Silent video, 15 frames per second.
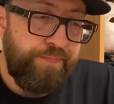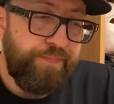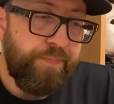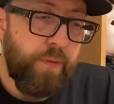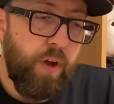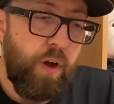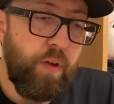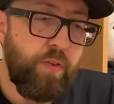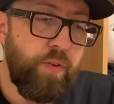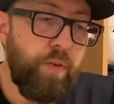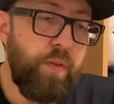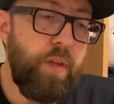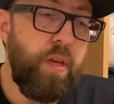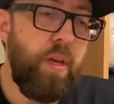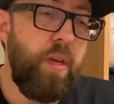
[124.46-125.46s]
Also,
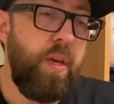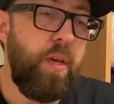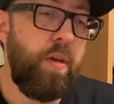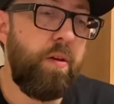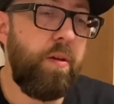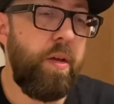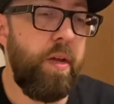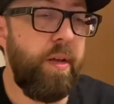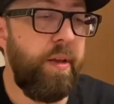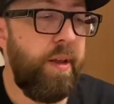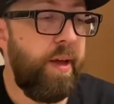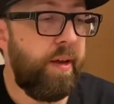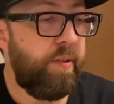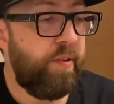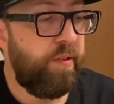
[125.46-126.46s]
the
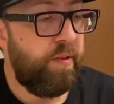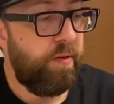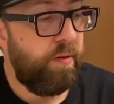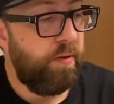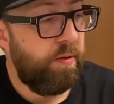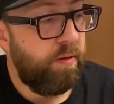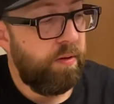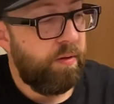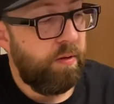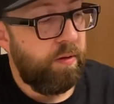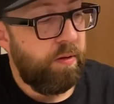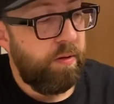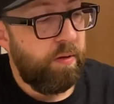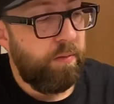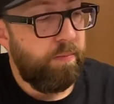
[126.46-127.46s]
index
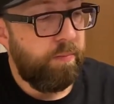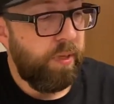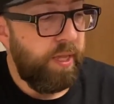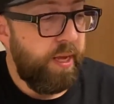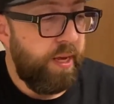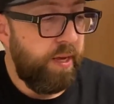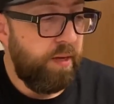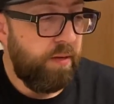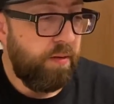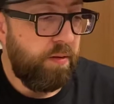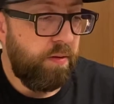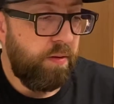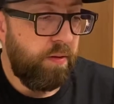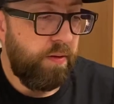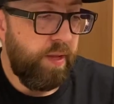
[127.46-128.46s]
blade
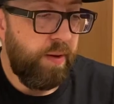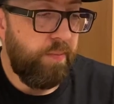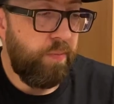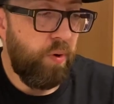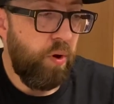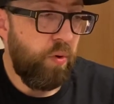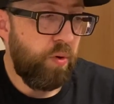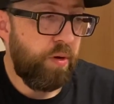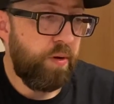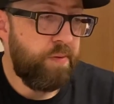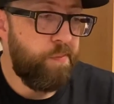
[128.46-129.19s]
that broke